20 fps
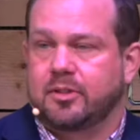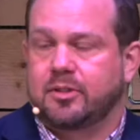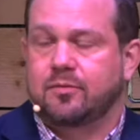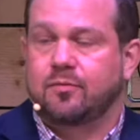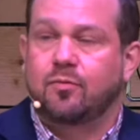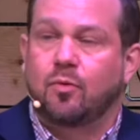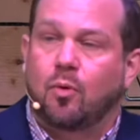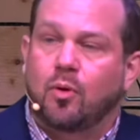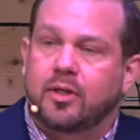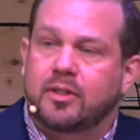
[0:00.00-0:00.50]

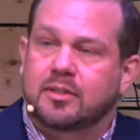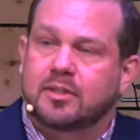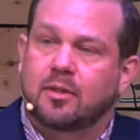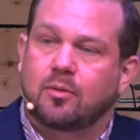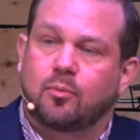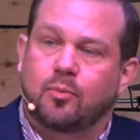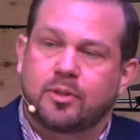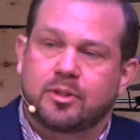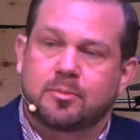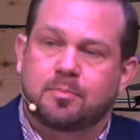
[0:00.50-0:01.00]
voice that
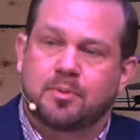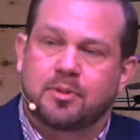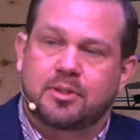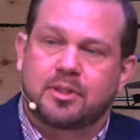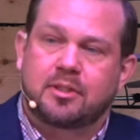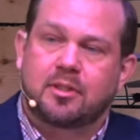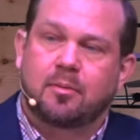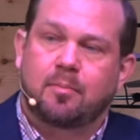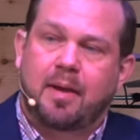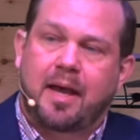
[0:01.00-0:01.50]
whispers
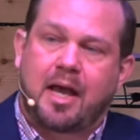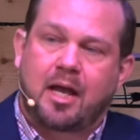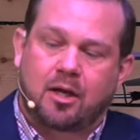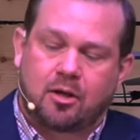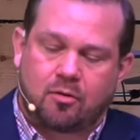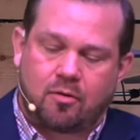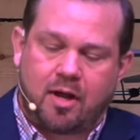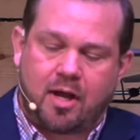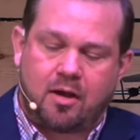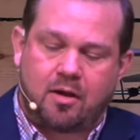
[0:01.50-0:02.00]
in the
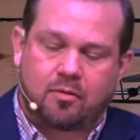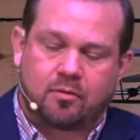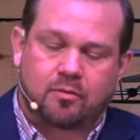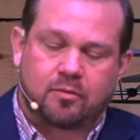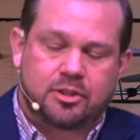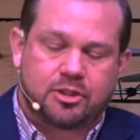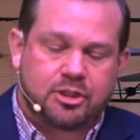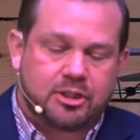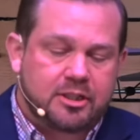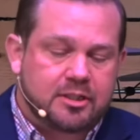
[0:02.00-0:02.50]

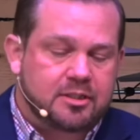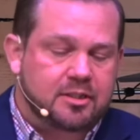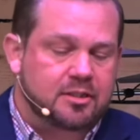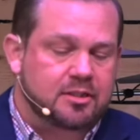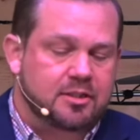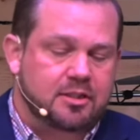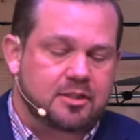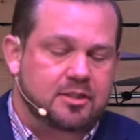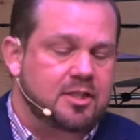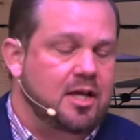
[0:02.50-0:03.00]
background, Jesus
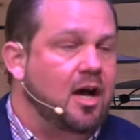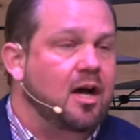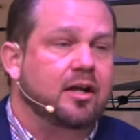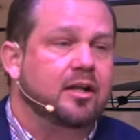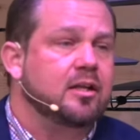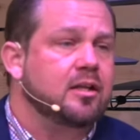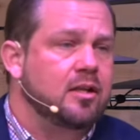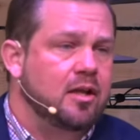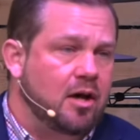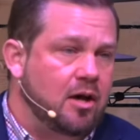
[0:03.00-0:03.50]
is not
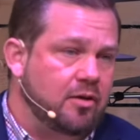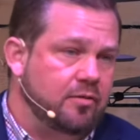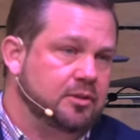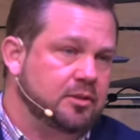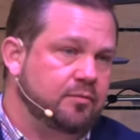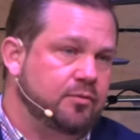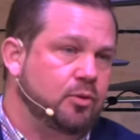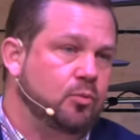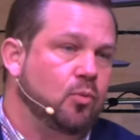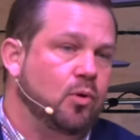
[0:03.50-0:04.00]
enough
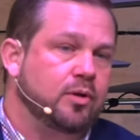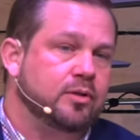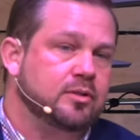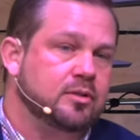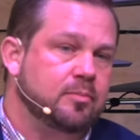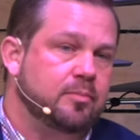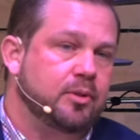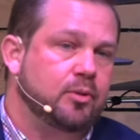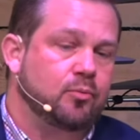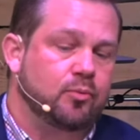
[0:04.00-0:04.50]
if you want to
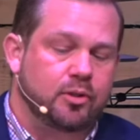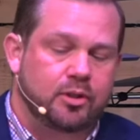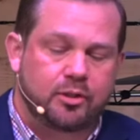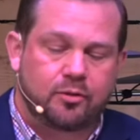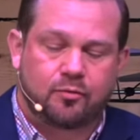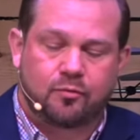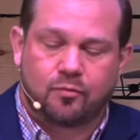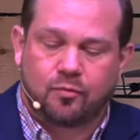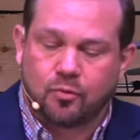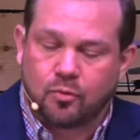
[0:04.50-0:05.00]
be really
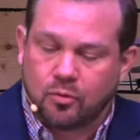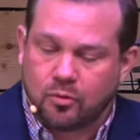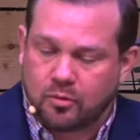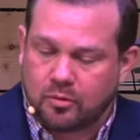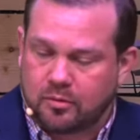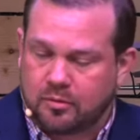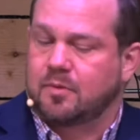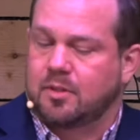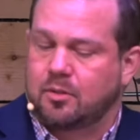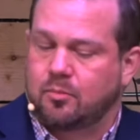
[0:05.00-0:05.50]
full.
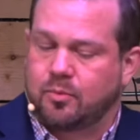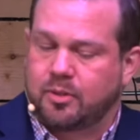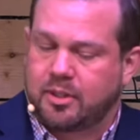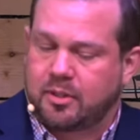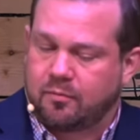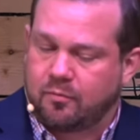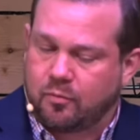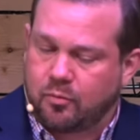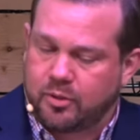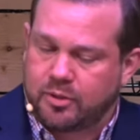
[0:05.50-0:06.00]
And what that
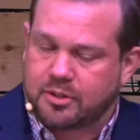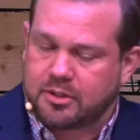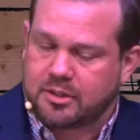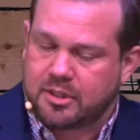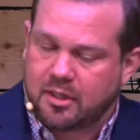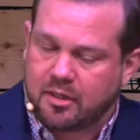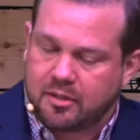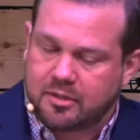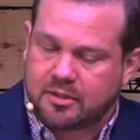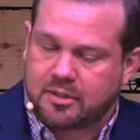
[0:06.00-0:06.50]
voice
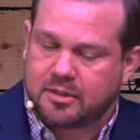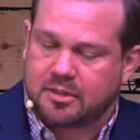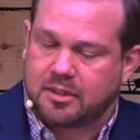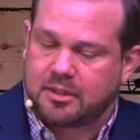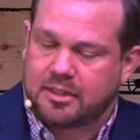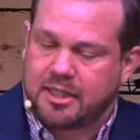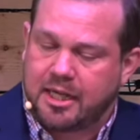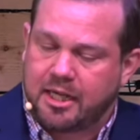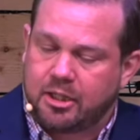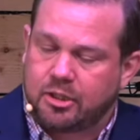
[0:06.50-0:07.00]
does is it
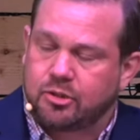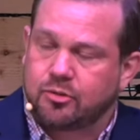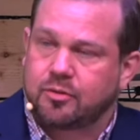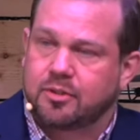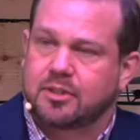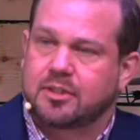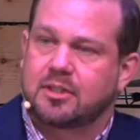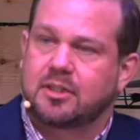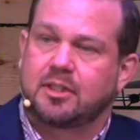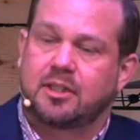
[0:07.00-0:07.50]

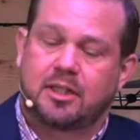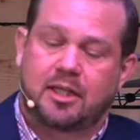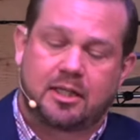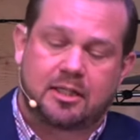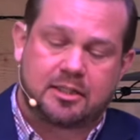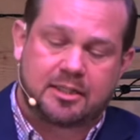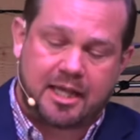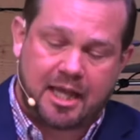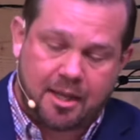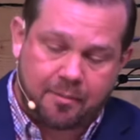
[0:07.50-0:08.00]
dangerously
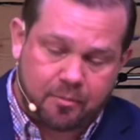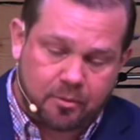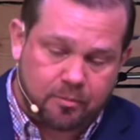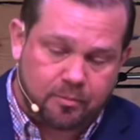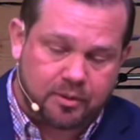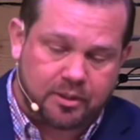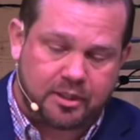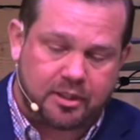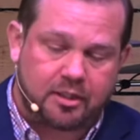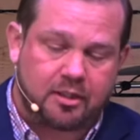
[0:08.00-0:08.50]
and
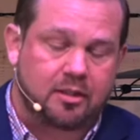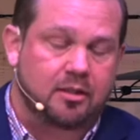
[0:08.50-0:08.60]
damnably